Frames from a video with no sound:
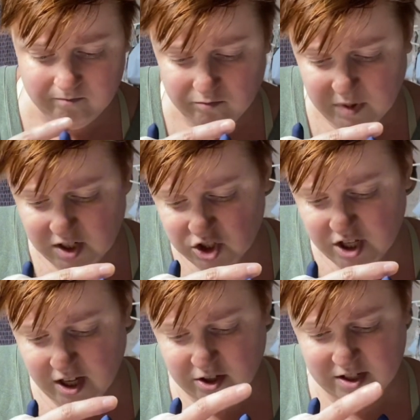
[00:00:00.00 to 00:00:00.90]
pinch the
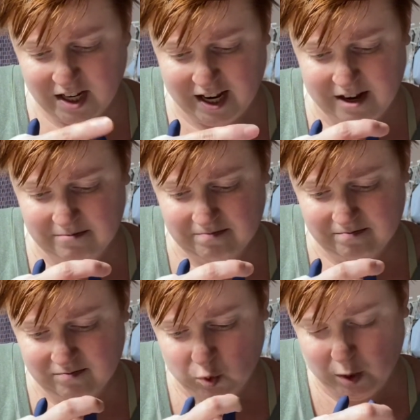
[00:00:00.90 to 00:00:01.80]
other side
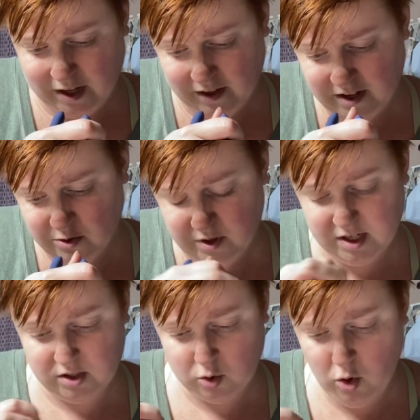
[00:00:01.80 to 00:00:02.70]
while I do
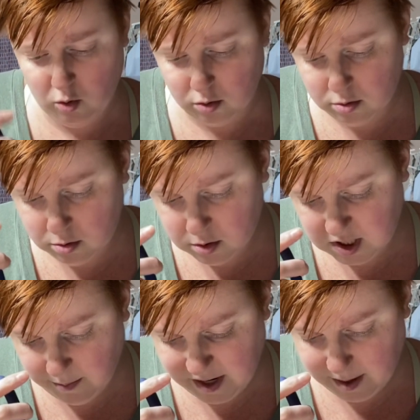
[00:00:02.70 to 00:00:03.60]
this. Ooh!
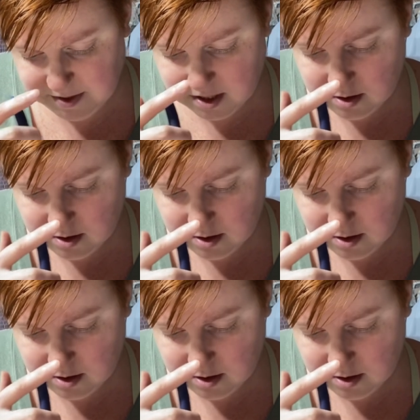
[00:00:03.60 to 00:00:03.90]
Something popped.